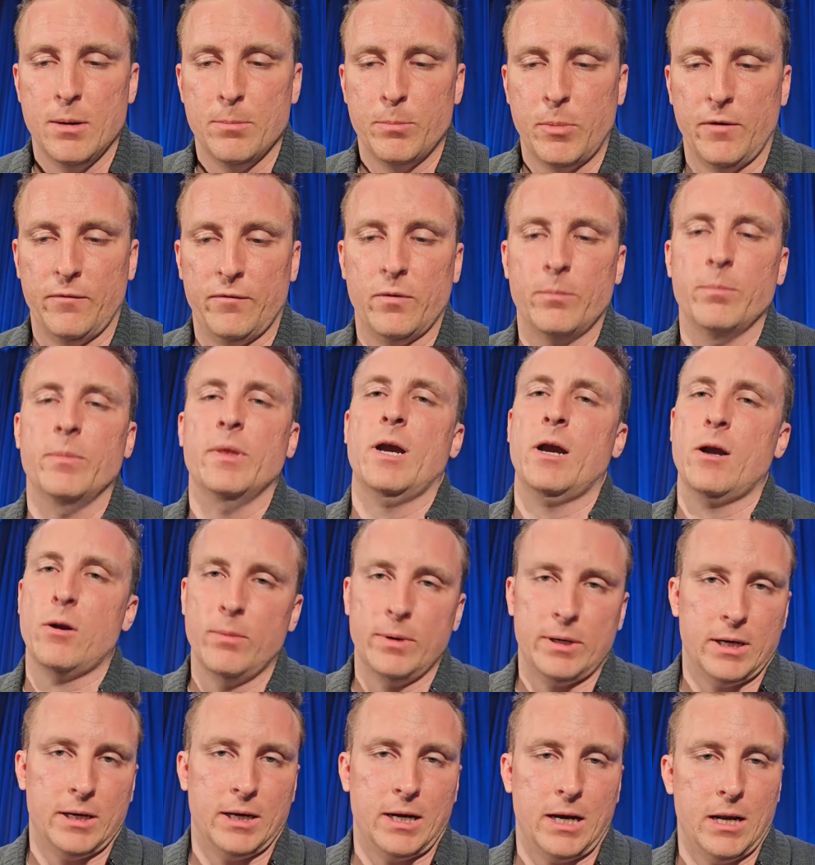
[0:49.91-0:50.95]
but from there
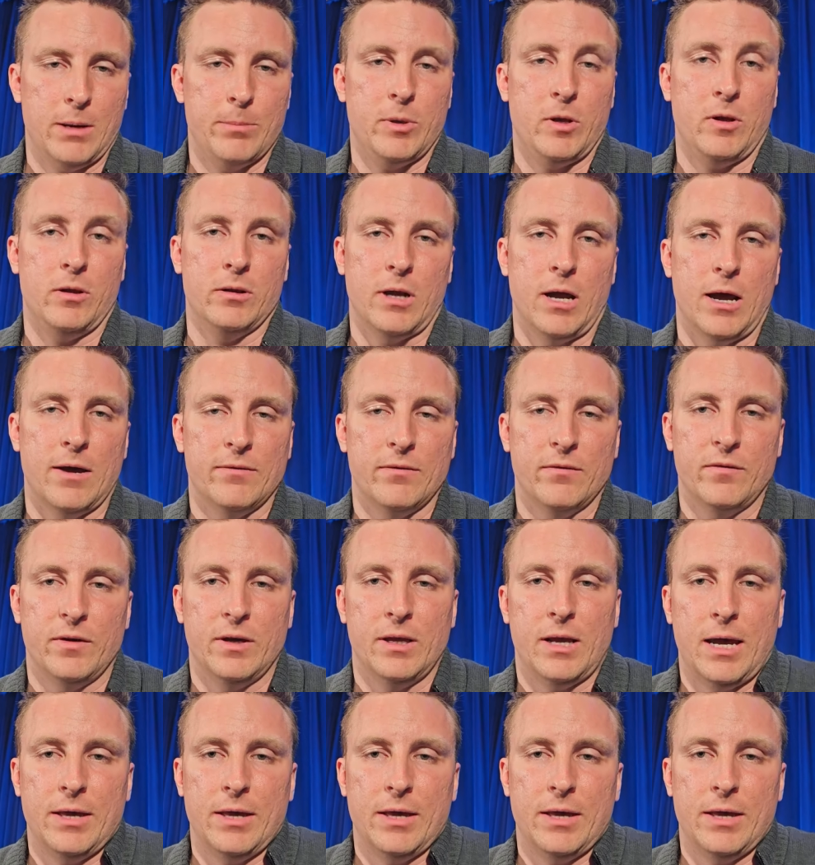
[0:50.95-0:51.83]
we can kind of build off of it.